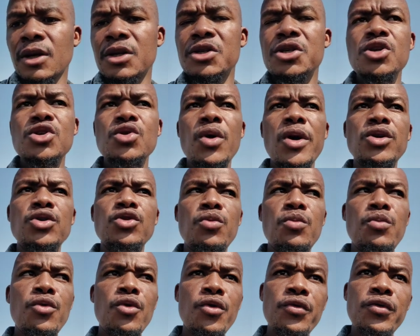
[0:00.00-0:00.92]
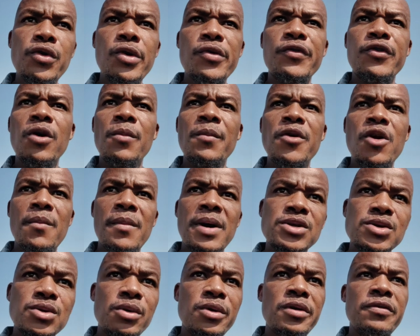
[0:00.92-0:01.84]
She's going to move you from your
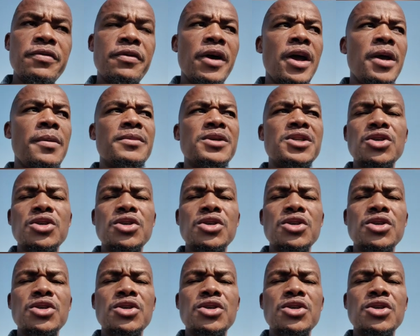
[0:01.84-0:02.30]
masculine frame.